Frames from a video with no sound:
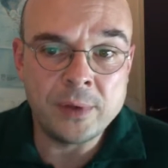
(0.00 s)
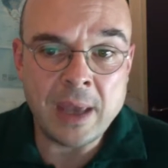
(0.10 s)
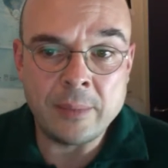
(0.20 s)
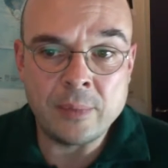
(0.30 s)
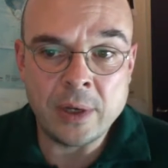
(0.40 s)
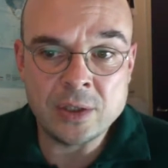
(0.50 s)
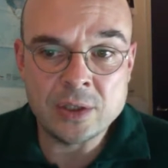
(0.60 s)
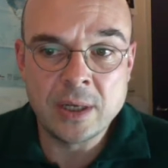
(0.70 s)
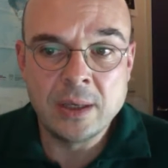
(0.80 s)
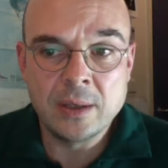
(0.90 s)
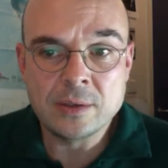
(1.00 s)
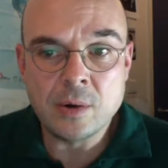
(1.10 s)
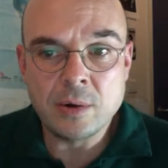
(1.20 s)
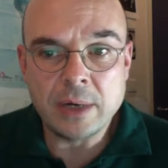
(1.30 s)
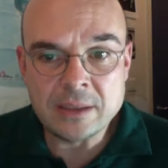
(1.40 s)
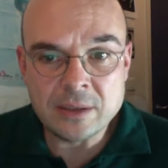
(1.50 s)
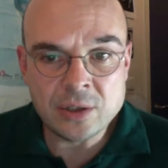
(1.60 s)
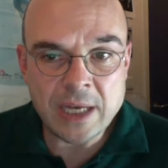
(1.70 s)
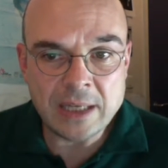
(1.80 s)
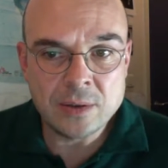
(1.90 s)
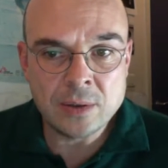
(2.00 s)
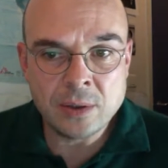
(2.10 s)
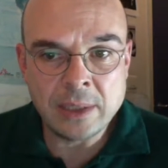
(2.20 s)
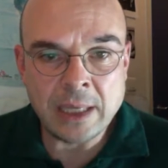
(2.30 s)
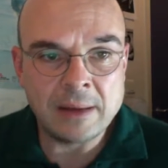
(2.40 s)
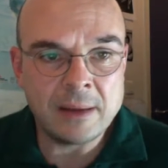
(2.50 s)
the average. So it suggests, that